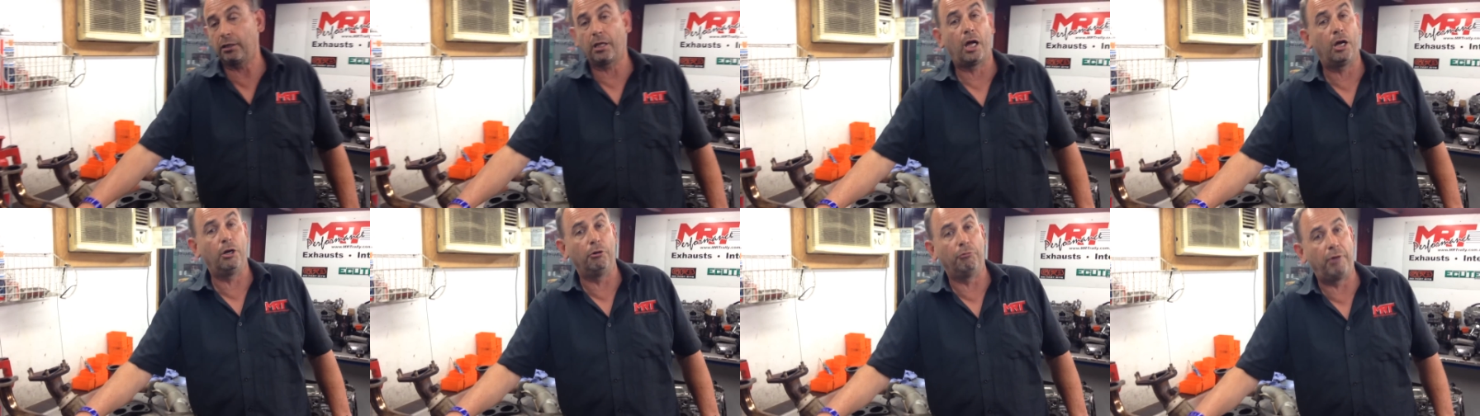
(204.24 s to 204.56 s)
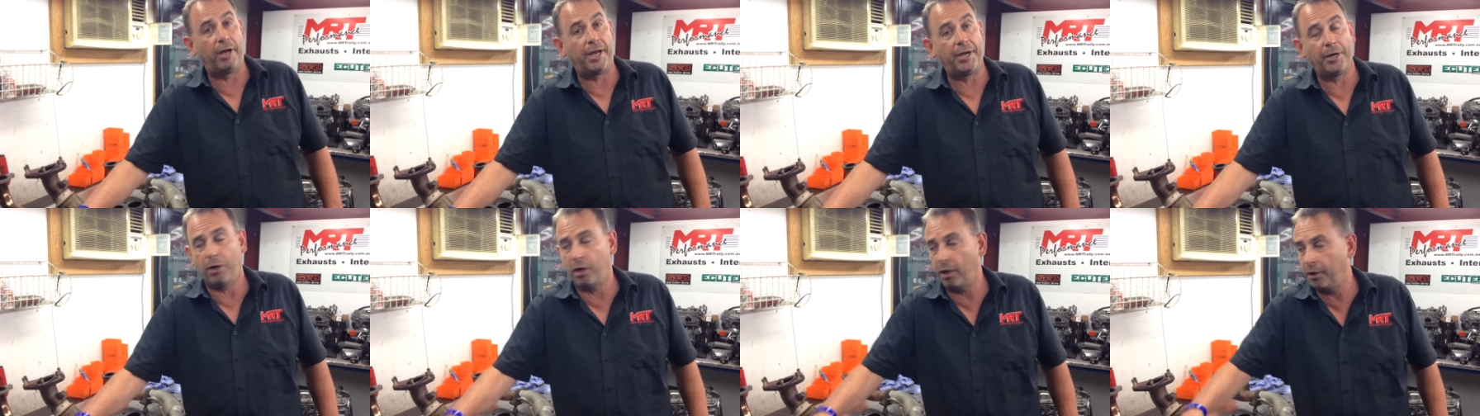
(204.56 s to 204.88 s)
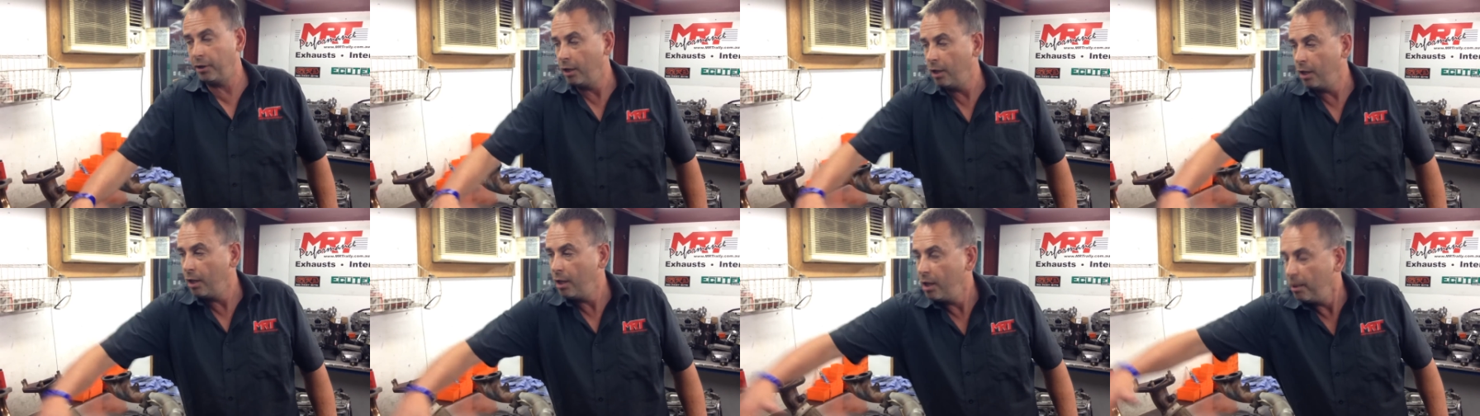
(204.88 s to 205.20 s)
glow red
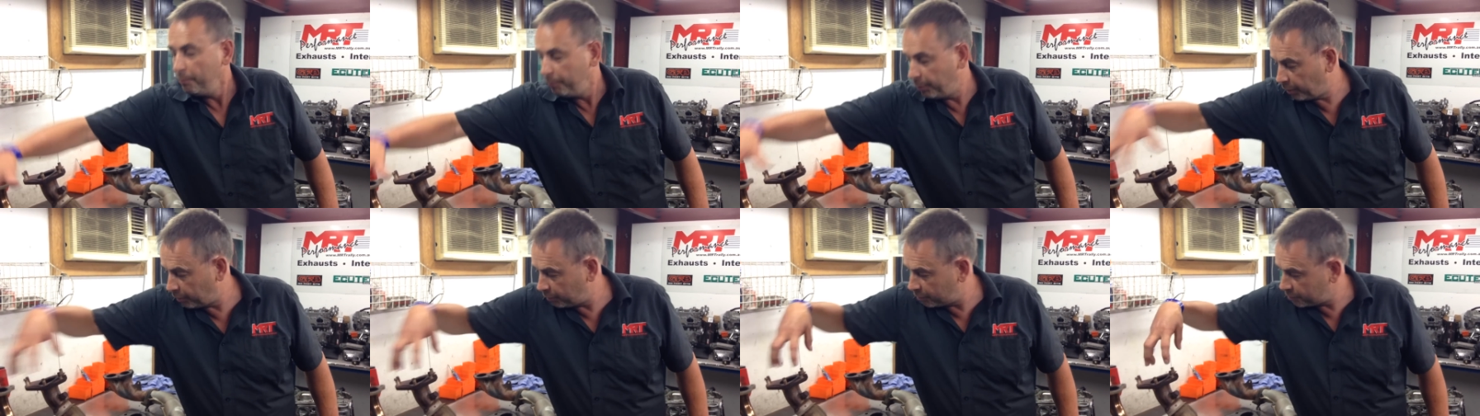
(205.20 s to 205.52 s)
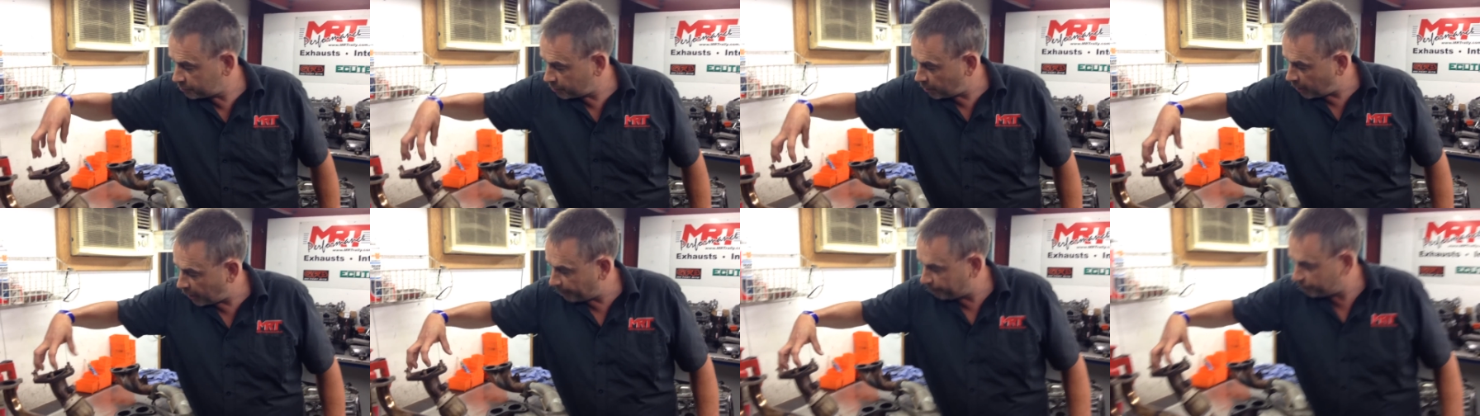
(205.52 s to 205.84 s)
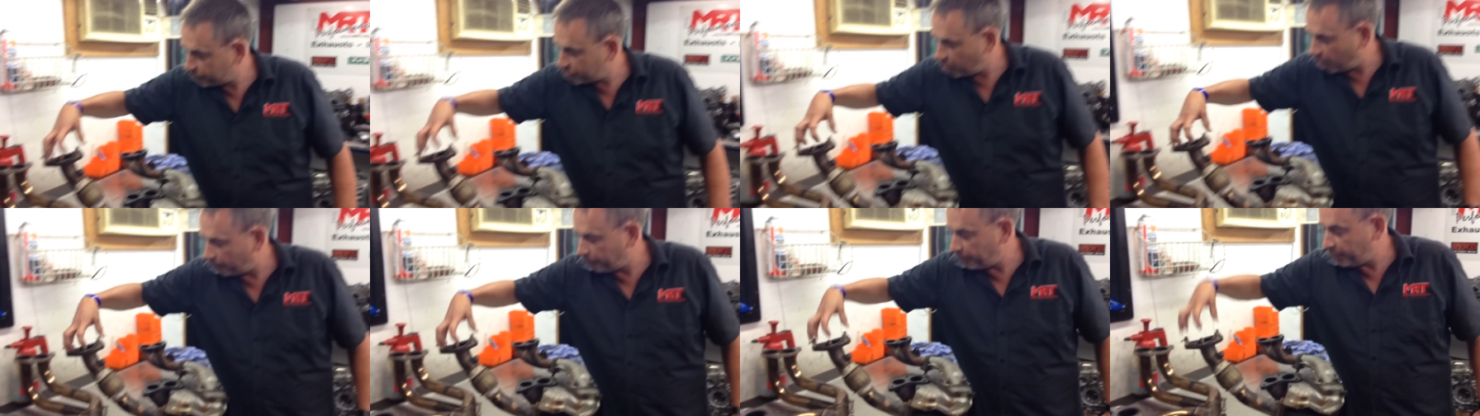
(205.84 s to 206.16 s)
hot, because
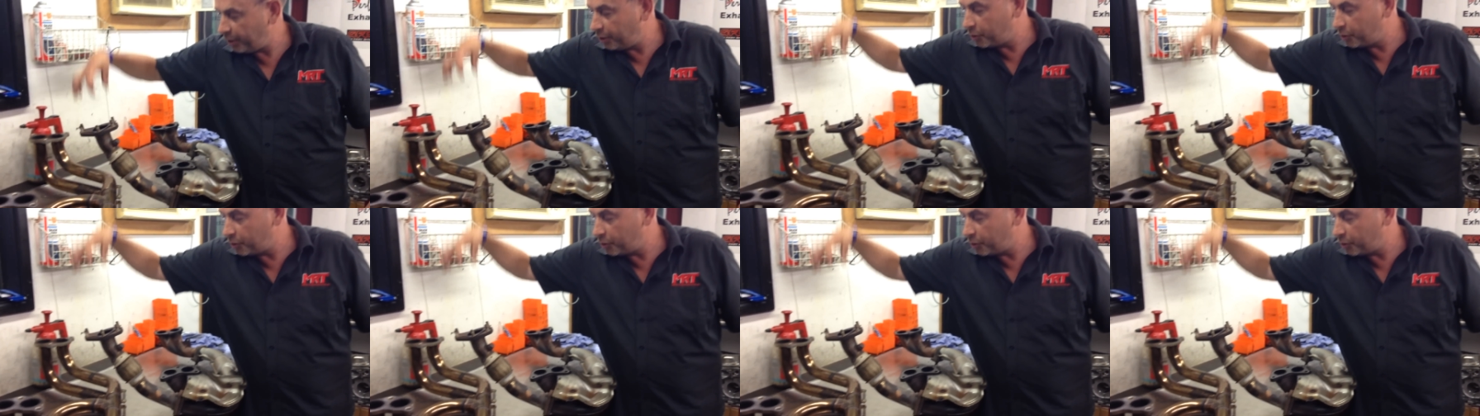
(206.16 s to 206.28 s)
up top